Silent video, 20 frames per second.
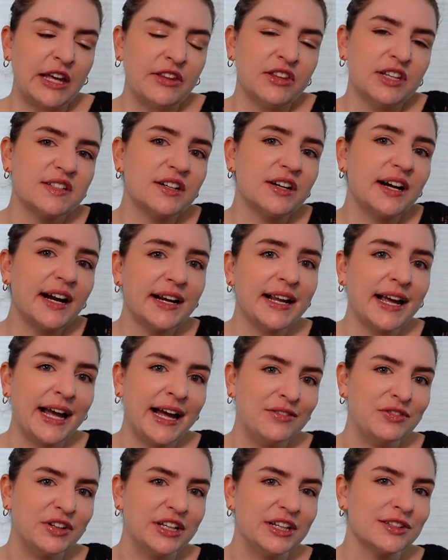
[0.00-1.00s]
Now these are kind of
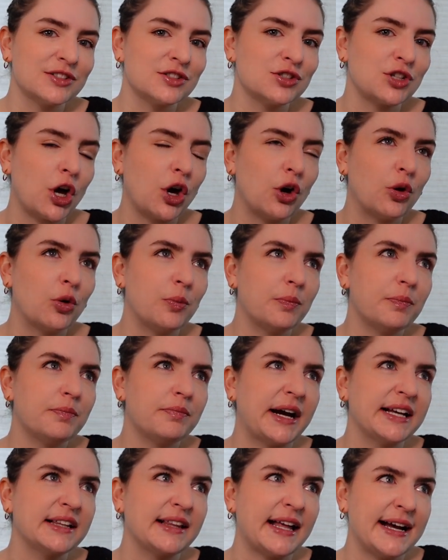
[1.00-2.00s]
heavy, so
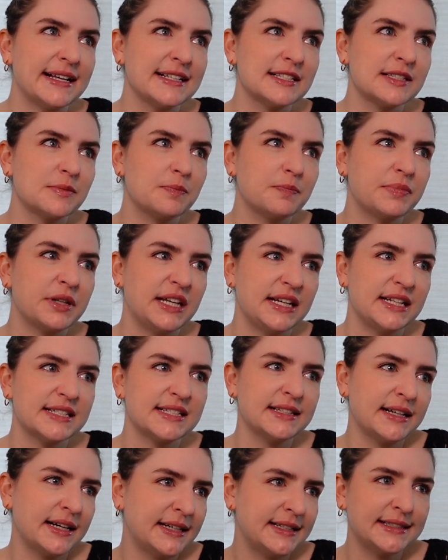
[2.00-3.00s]
my last piece
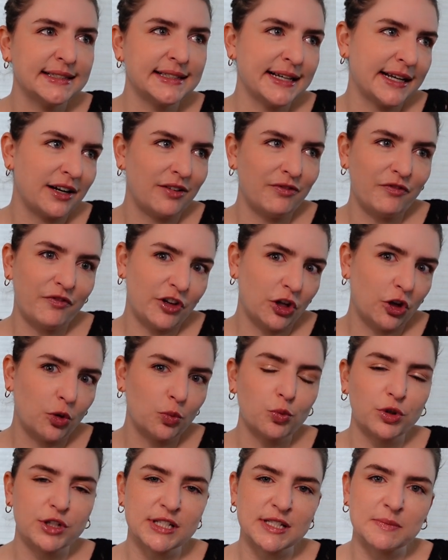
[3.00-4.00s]
that I didn't get on
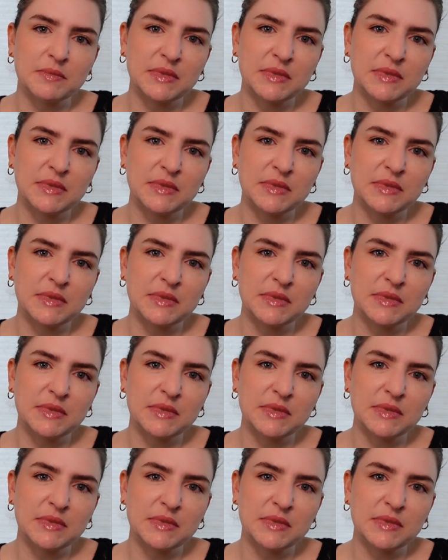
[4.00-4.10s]
film was